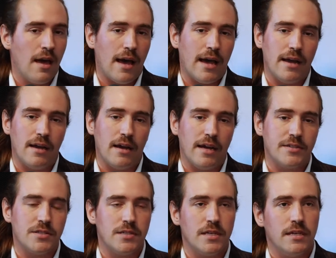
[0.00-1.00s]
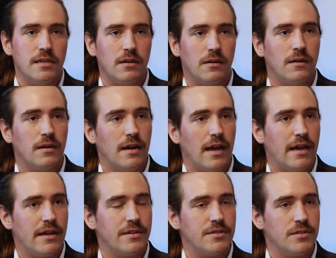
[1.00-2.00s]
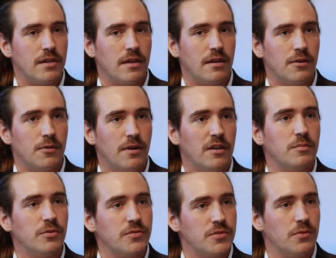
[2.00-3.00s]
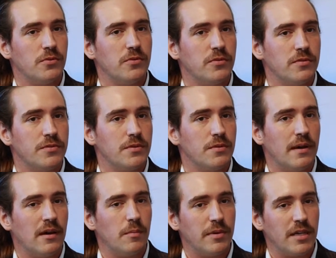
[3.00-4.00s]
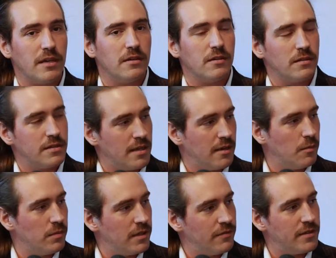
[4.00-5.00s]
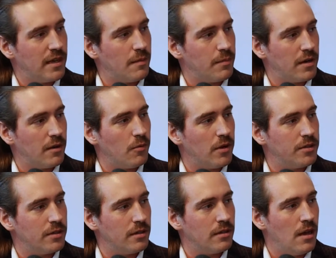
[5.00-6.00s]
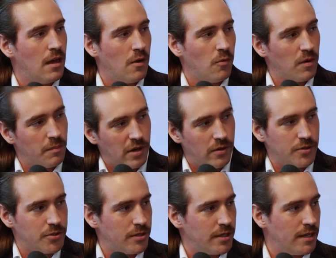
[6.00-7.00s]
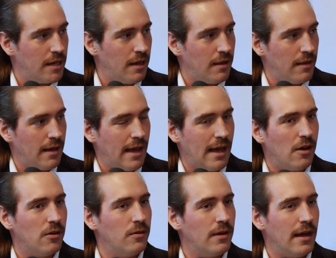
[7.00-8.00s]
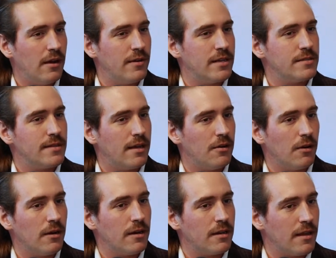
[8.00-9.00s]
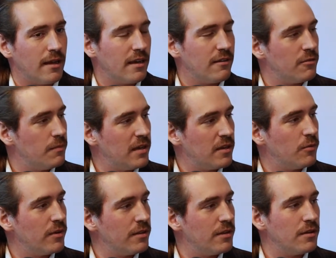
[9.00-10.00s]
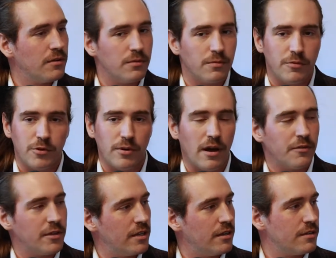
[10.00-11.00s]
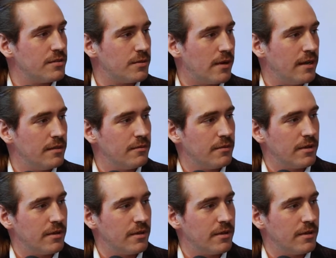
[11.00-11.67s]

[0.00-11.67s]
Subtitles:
I see art as an incredible tool to help heal and to help lift up. And I wonder what poetry, how has that art and that gift been with you throughout the years, right?